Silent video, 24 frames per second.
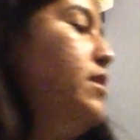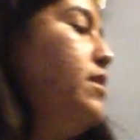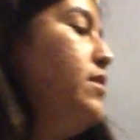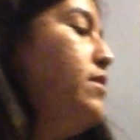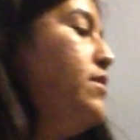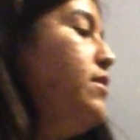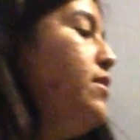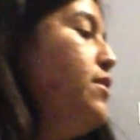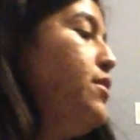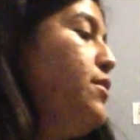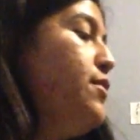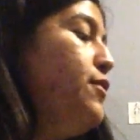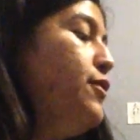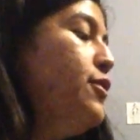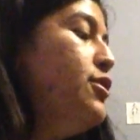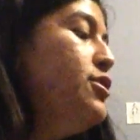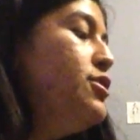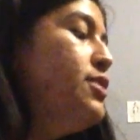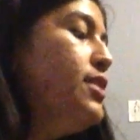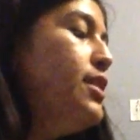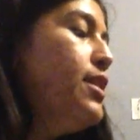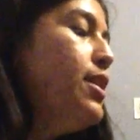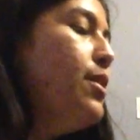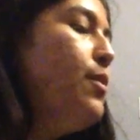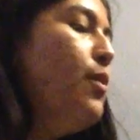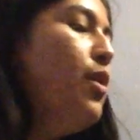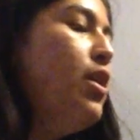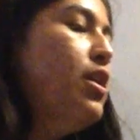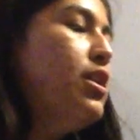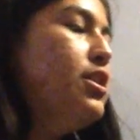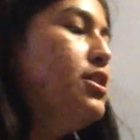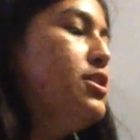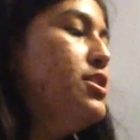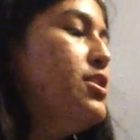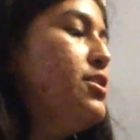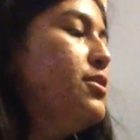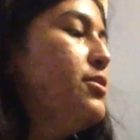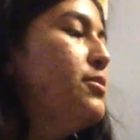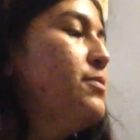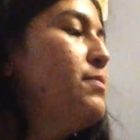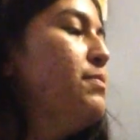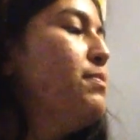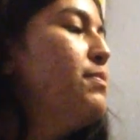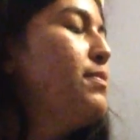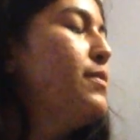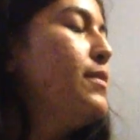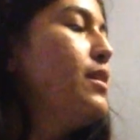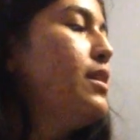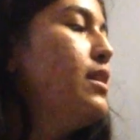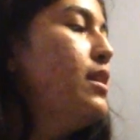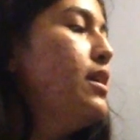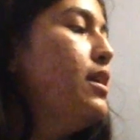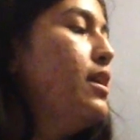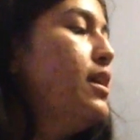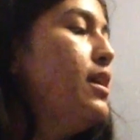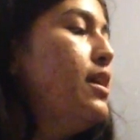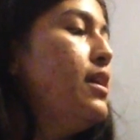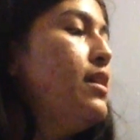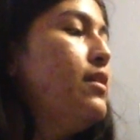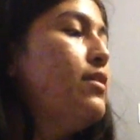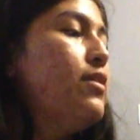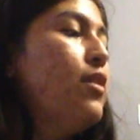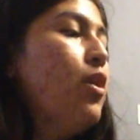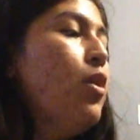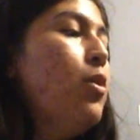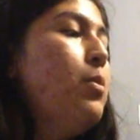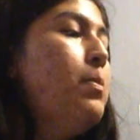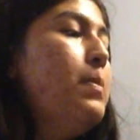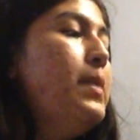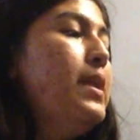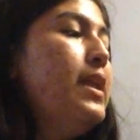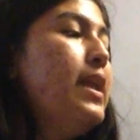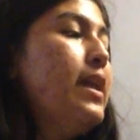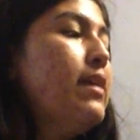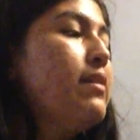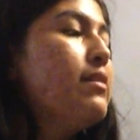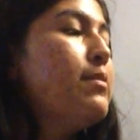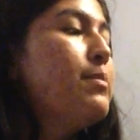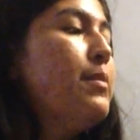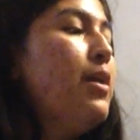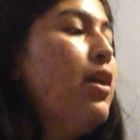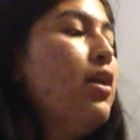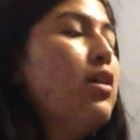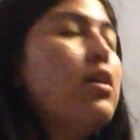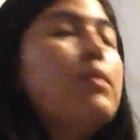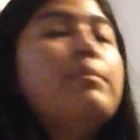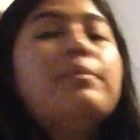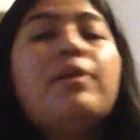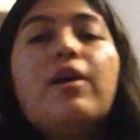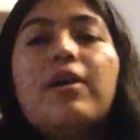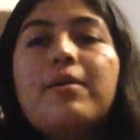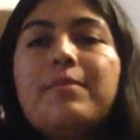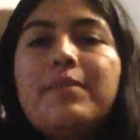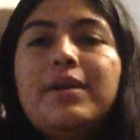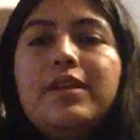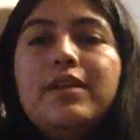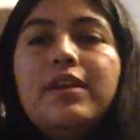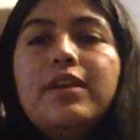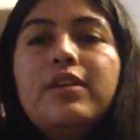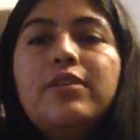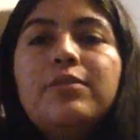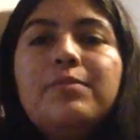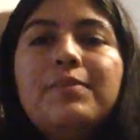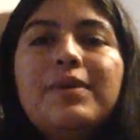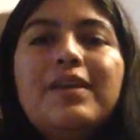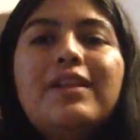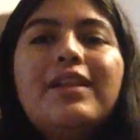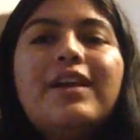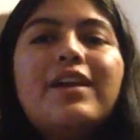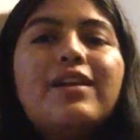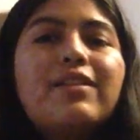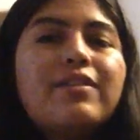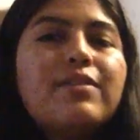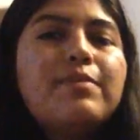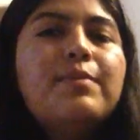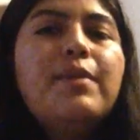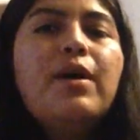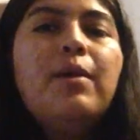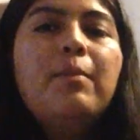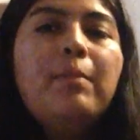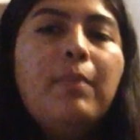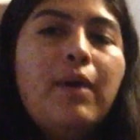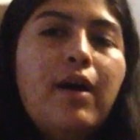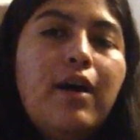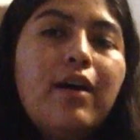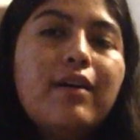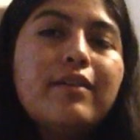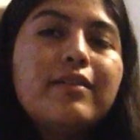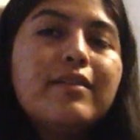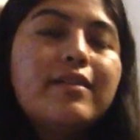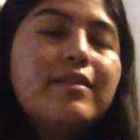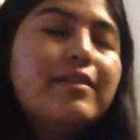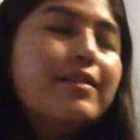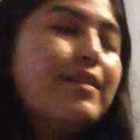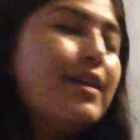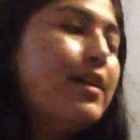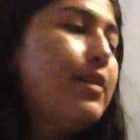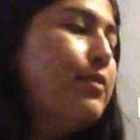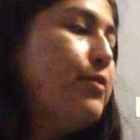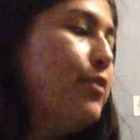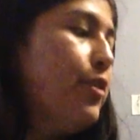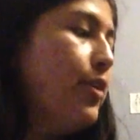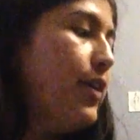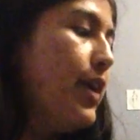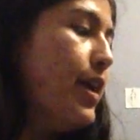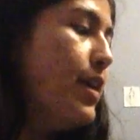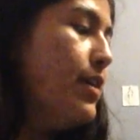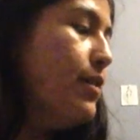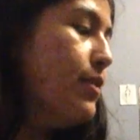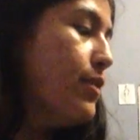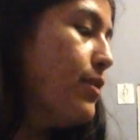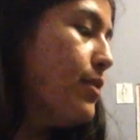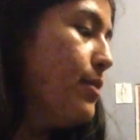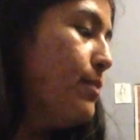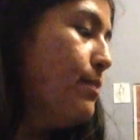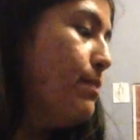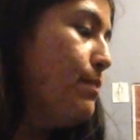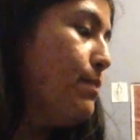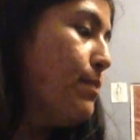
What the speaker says: So the first thing you want to do is open a small compartment. It'll be like a small box inside of your case.